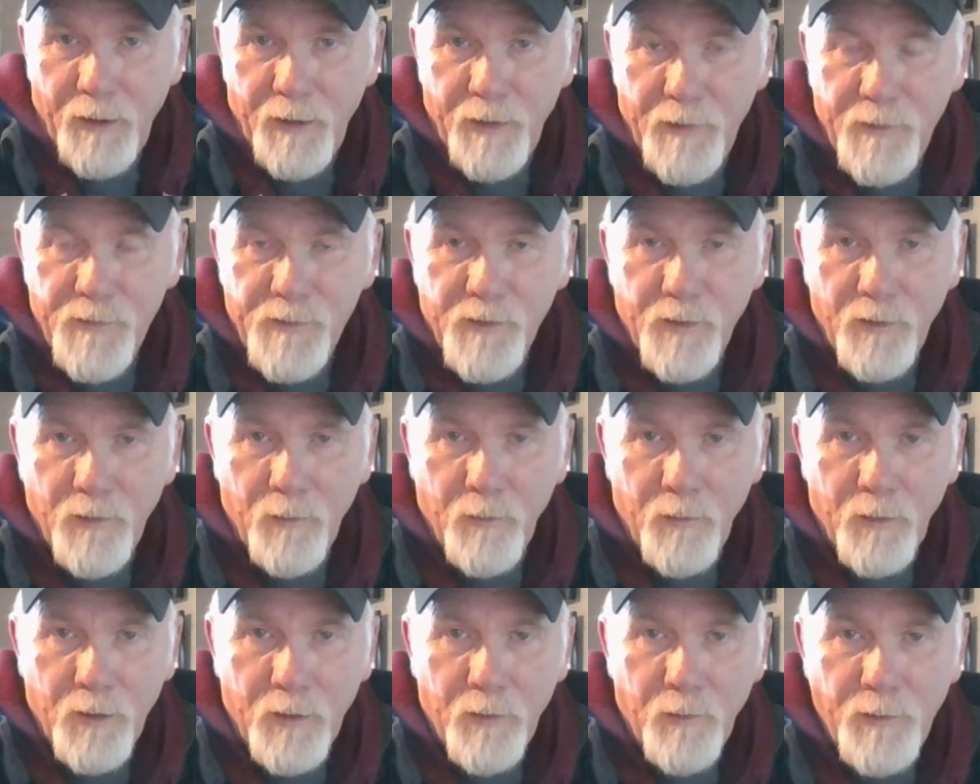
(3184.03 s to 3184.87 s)
is going to
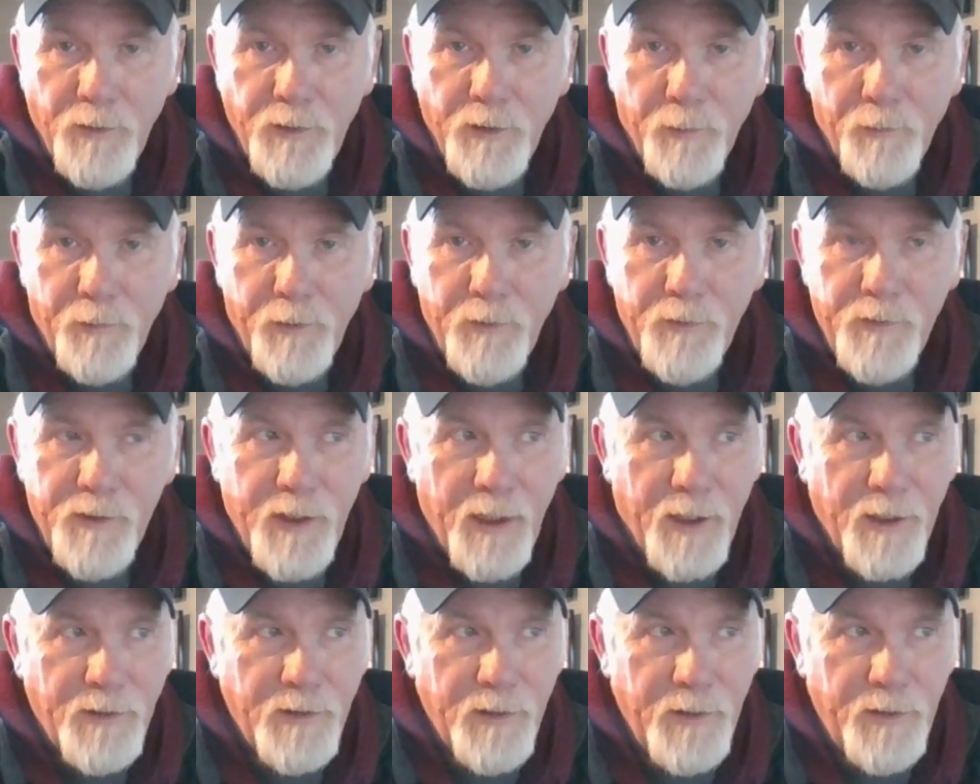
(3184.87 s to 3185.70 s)
work when you're
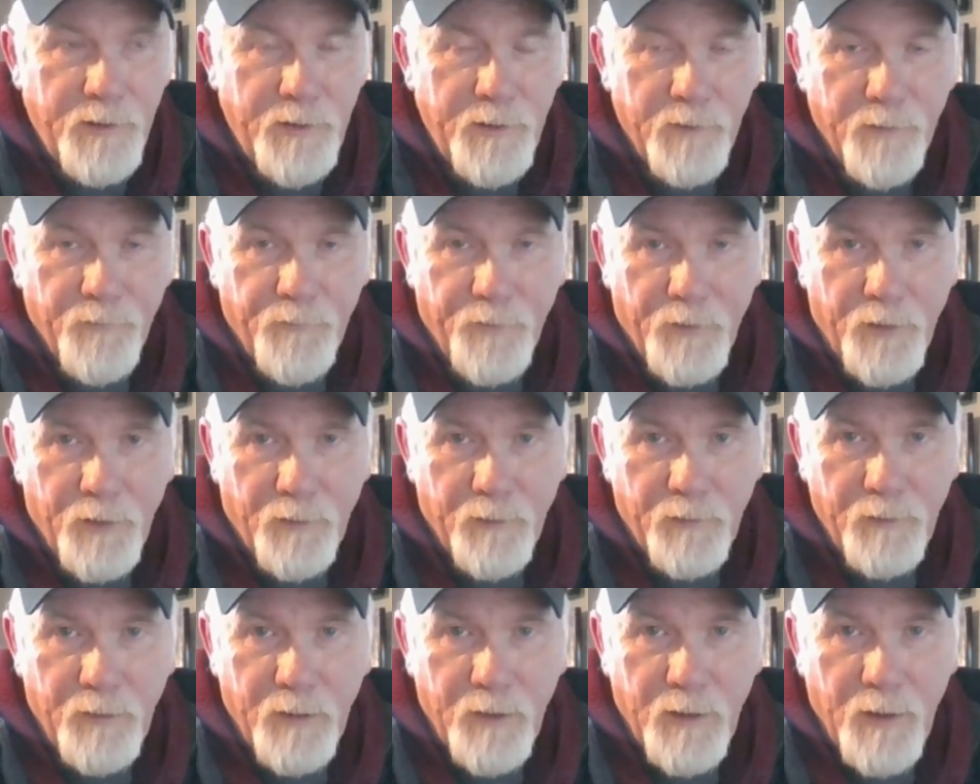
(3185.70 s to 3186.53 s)
bluejacked into your
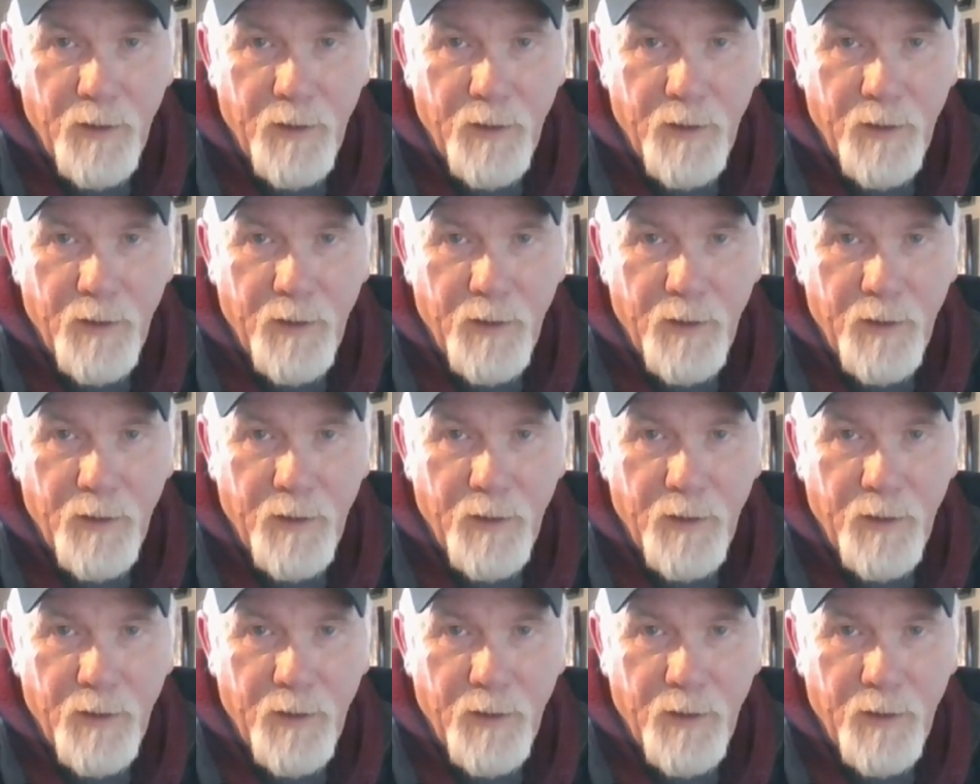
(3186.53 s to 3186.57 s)
phone.